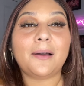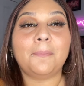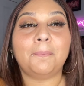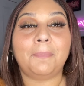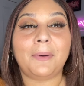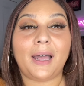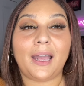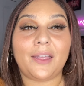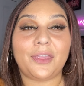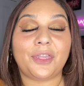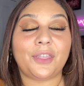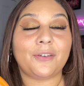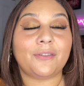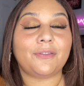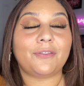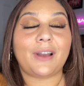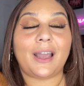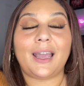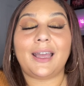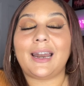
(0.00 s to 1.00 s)
but the
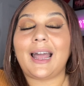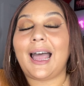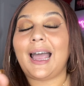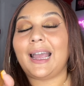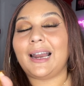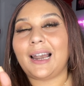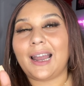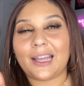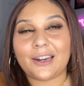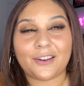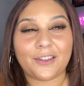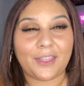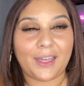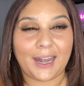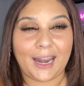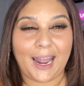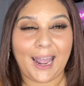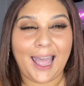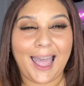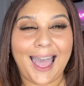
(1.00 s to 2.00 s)
red eyeliner
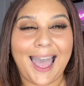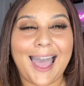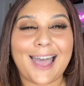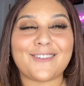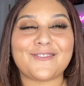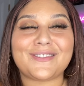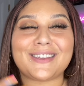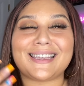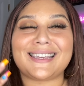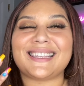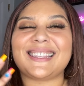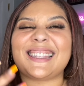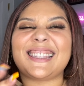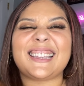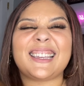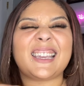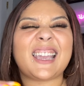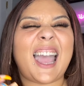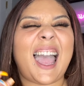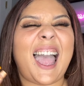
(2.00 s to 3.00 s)
that I have
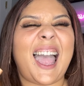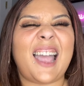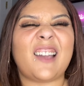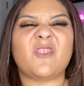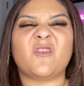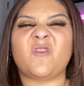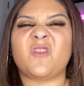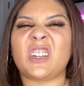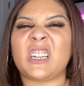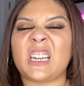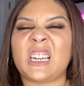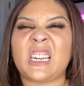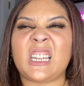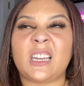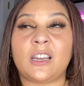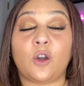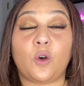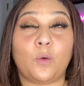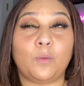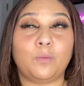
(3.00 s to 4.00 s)
isn't really,